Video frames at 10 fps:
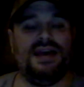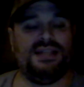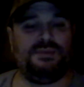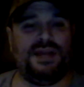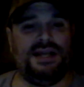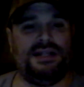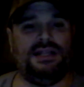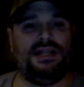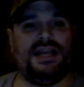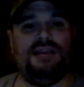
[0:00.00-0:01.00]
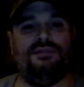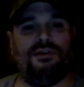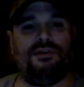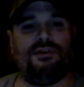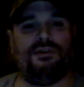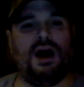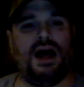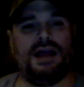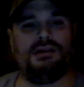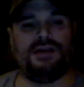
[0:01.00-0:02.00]
has been in the league for a
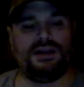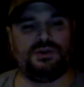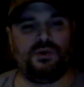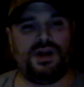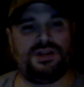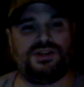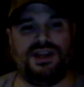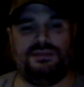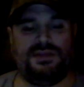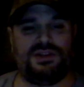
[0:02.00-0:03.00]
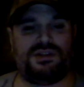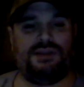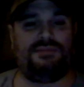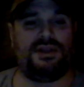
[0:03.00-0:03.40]
while and has won a championship,